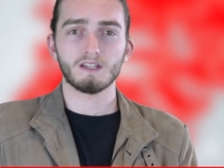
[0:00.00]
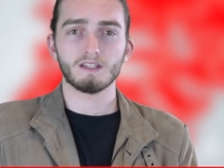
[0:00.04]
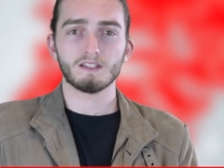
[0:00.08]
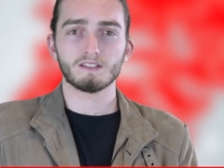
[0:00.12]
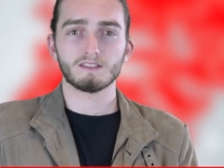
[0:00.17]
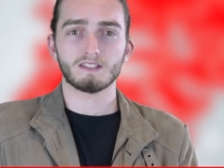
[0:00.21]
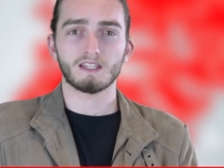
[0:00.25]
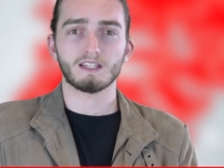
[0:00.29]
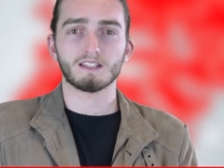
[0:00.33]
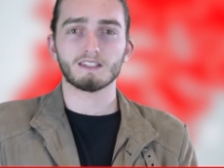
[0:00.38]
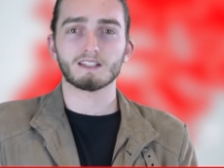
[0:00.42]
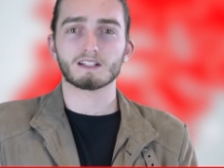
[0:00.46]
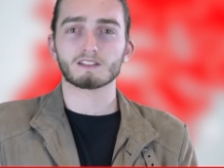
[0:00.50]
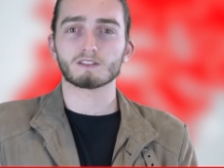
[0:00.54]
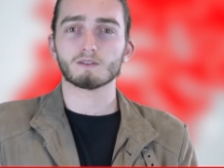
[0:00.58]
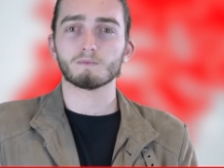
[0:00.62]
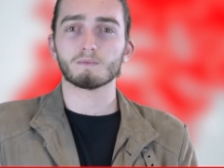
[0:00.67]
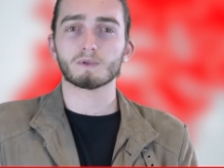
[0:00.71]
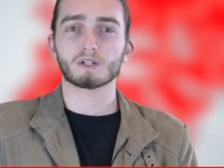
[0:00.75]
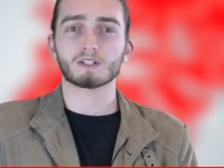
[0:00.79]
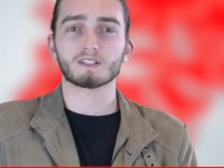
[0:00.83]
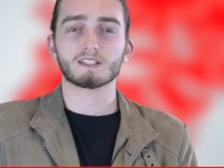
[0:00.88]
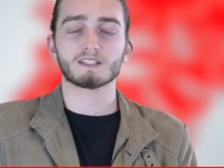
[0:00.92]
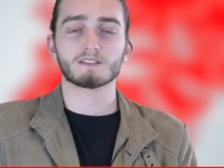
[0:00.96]
saying their
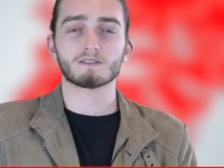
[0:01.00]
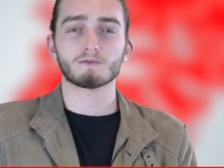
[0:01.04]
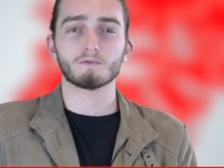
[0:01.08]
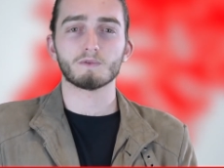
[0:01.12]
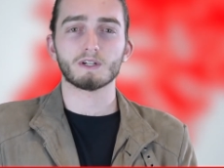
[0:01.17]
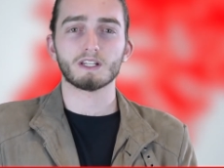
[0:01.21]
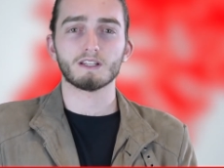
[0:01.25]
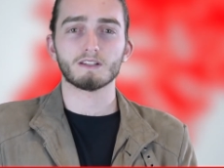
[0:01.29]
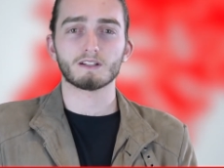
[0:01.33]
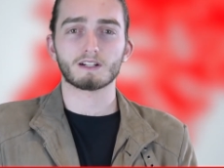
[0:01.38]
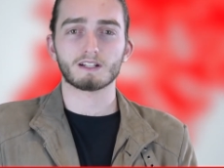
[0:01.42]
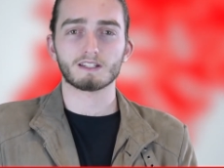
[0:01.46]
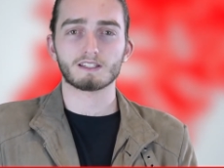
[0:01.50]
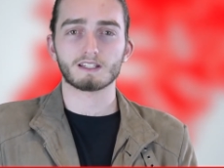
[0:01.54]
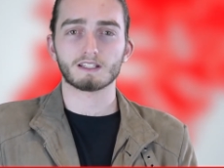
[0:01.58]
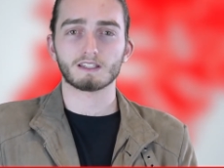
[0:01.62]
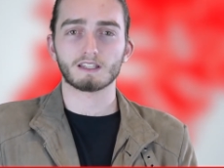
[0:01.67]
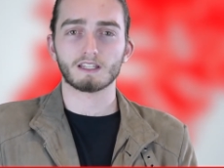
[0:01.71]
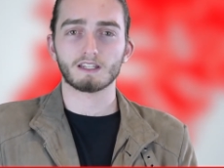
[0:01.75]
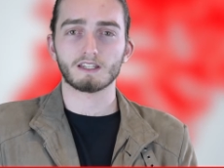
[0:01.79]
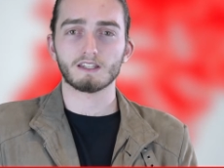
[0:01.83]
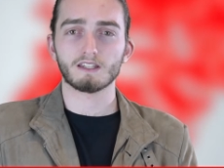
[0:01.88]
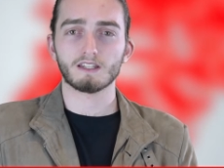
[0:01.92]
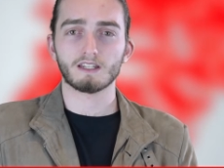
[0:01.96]
support has waned
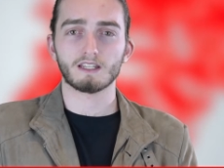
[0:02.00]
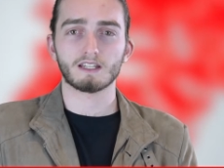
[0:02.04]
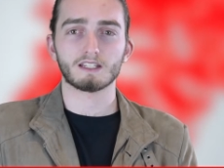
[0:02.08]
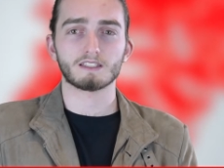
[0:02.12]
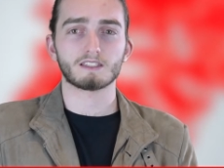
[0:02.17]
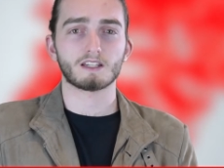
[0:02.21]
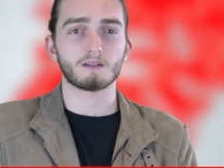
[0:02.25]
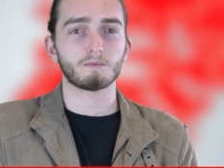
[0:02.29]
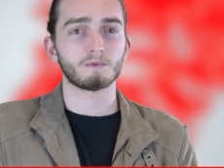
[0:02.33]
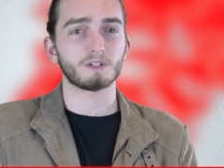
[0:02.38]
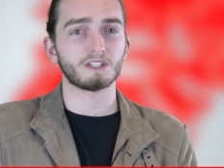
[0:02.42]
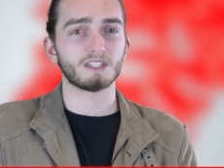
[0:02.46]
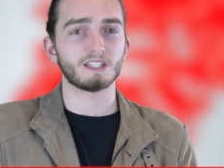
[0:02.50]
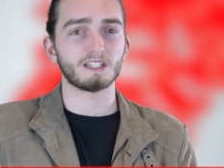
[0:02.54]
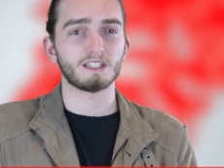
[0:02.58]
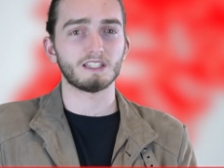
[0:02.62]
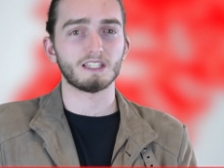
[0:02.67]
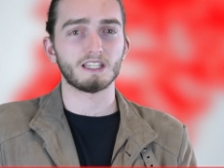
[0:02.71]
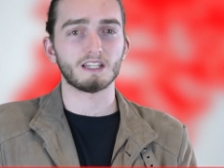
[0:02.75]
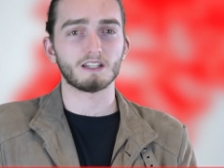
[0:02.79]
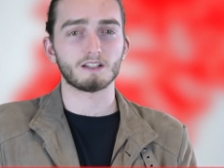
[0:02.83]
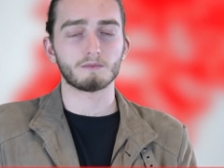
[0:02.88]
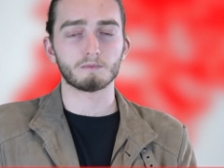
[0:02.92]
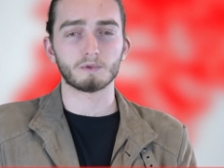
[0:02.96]
recently, in a time when they
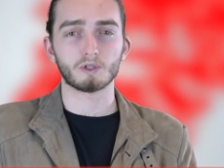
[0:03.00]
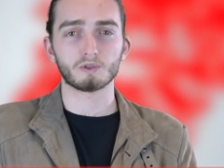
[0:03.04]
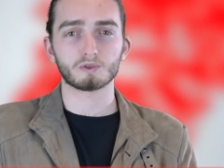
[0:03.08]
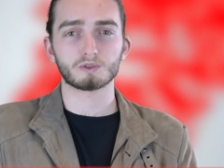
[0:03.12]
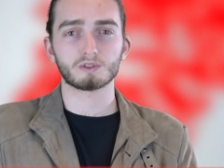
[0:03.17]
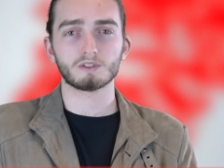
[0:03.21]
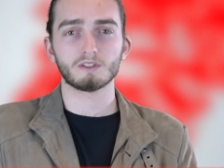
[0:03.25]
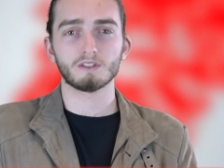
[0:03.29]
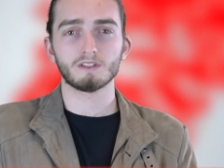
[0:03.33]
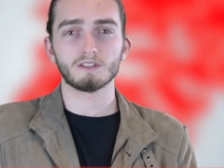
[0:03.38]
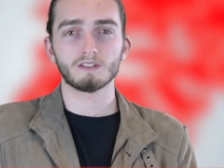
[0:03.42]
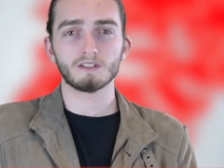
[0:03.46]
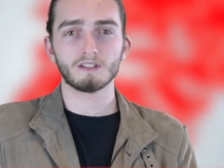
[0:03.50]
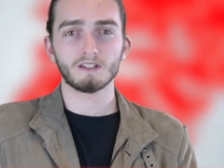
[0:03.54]
need it most.